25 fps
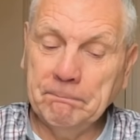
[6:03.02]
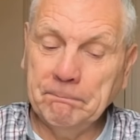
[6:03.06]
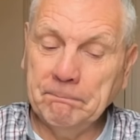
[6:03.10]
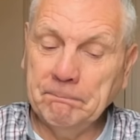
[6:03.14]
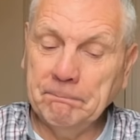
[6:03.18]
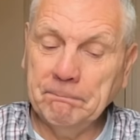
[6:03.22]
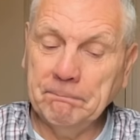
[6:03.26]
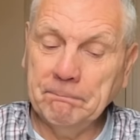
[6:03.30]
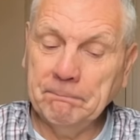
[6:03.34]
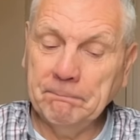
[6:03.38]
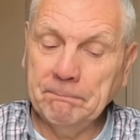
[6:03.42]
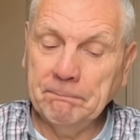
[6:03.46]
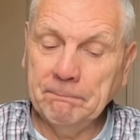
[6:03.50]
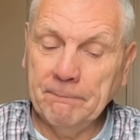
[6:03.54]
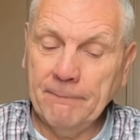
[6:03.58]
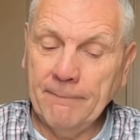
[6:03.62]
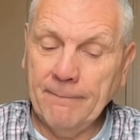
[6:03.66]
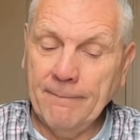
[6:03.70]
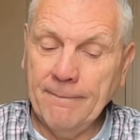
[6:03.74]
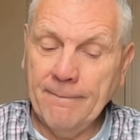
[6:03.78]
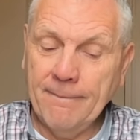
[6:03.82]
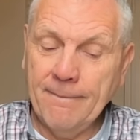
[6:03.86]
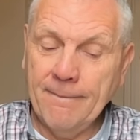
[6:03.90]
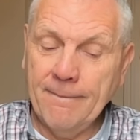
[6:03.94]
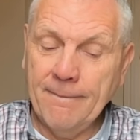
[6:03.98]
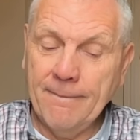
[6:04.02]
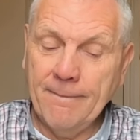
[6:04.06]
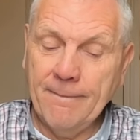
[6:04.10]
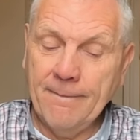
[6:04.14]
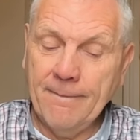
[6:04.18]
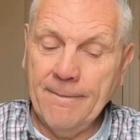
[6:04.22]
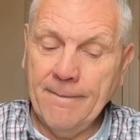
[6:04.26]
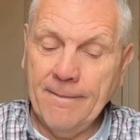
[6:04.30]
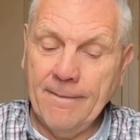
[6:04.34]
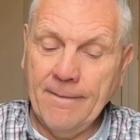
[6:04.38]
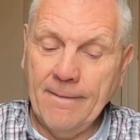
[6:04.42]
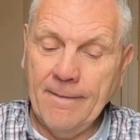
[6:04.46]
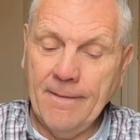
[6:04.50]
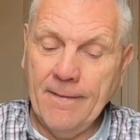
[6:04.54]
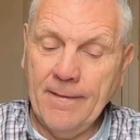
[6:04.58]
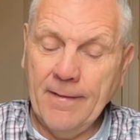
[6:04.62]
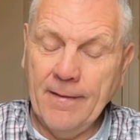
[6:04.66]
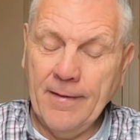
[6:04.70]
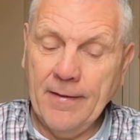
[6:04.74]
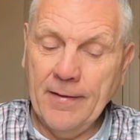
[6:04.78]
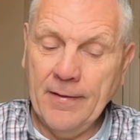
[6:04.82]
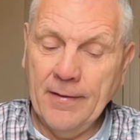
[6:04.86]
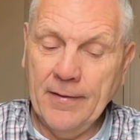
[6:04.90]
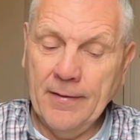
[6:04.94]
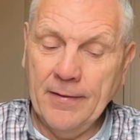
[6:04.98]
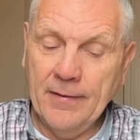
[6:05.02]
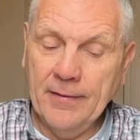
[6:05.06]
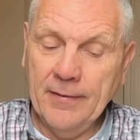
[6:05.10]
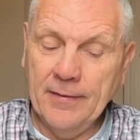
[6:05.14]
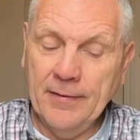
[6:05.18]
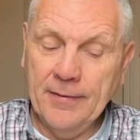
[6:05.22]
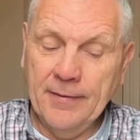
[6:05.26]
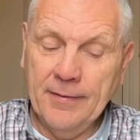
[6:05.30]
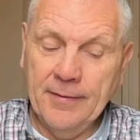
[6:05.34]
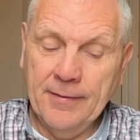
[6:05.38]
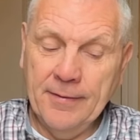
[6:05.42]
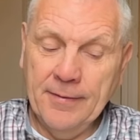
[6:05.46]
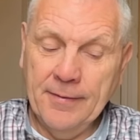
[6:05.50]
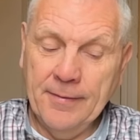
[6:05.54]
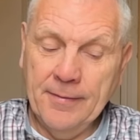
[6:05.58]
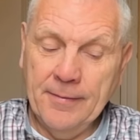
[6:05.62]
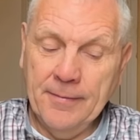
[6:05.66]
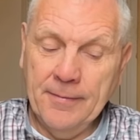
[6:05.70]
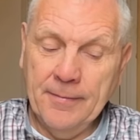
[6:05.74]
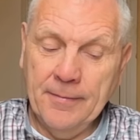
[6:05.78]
(no one is talking)